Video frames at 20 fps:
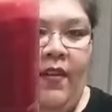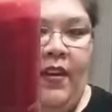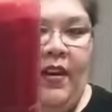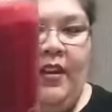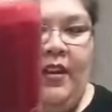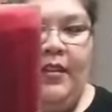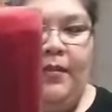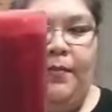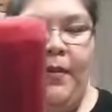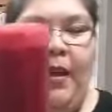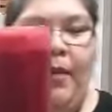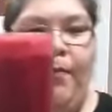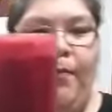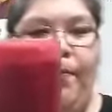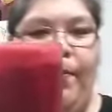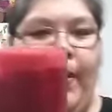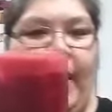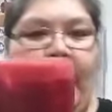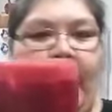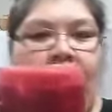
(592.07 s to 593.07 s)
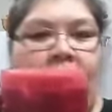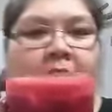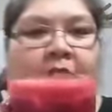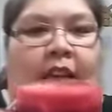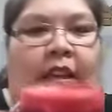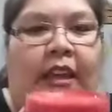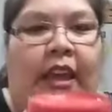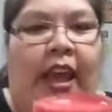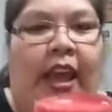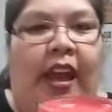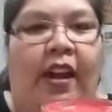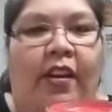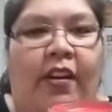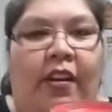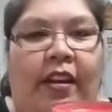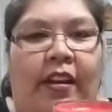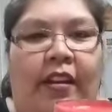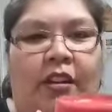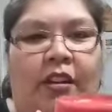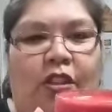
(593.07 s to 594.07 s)
it, is my beet
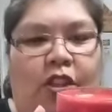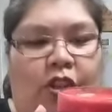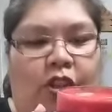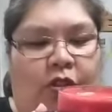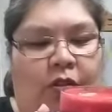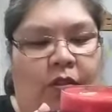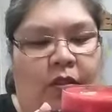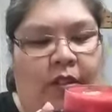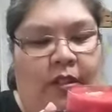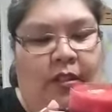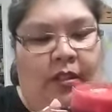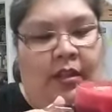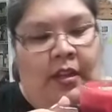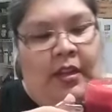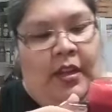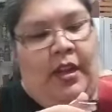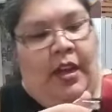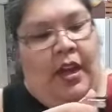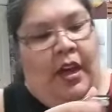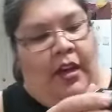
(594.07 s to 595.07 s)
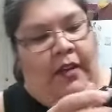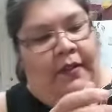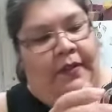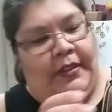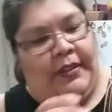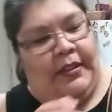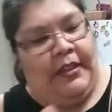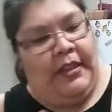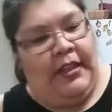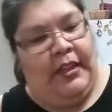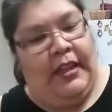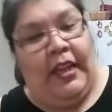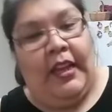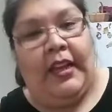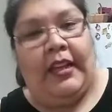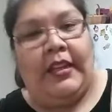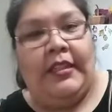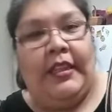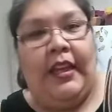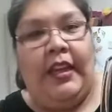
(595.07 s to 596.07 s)
carrot juice. Obviously, like I
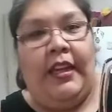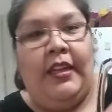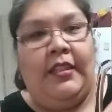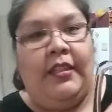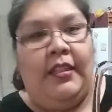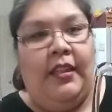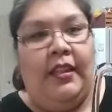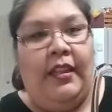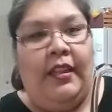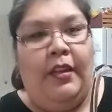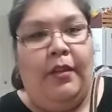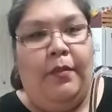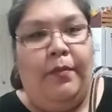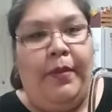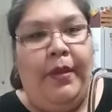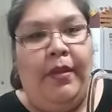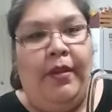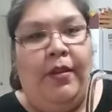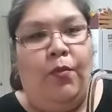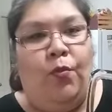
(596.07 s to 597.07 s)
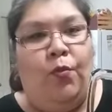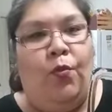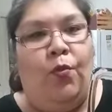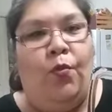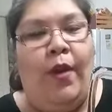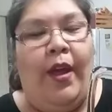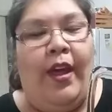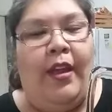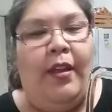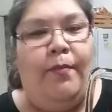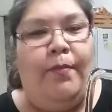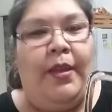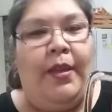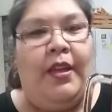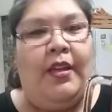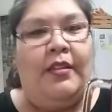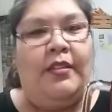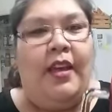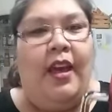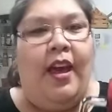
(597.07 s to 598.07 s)
said, it's a little bit red
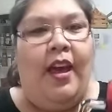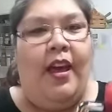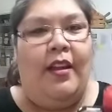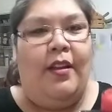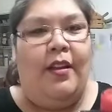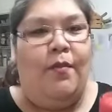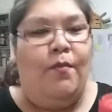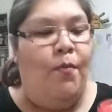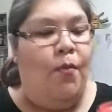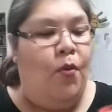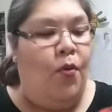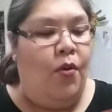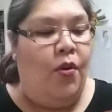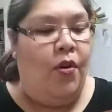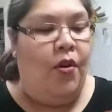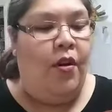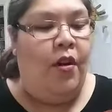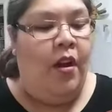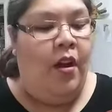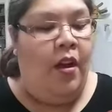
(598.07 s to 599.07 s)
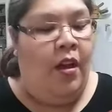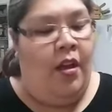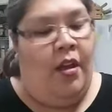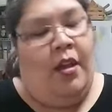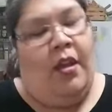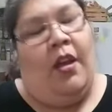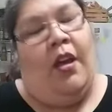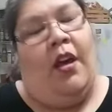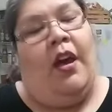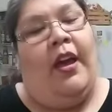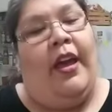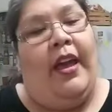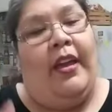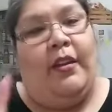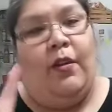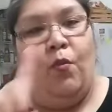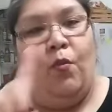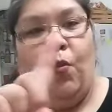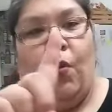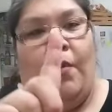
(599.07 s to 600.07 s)
because I added more I
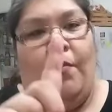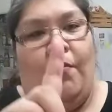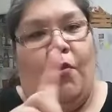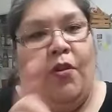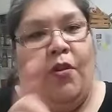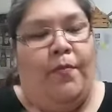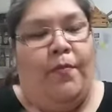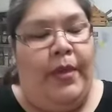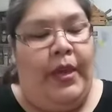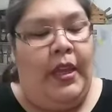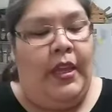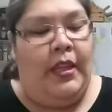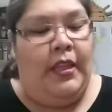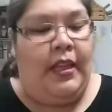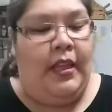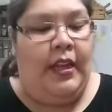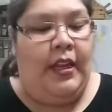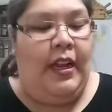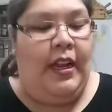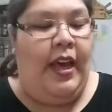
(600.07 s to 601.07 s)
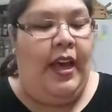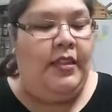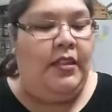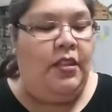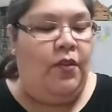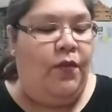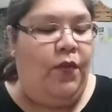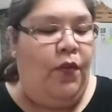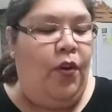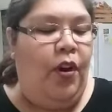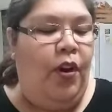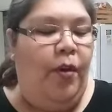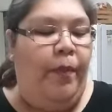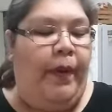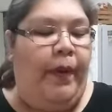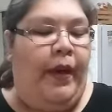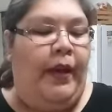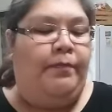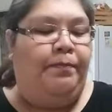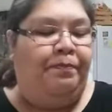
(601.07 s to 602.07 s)
added one more beet than it asked for,
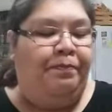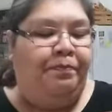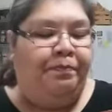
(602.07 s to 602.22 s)
but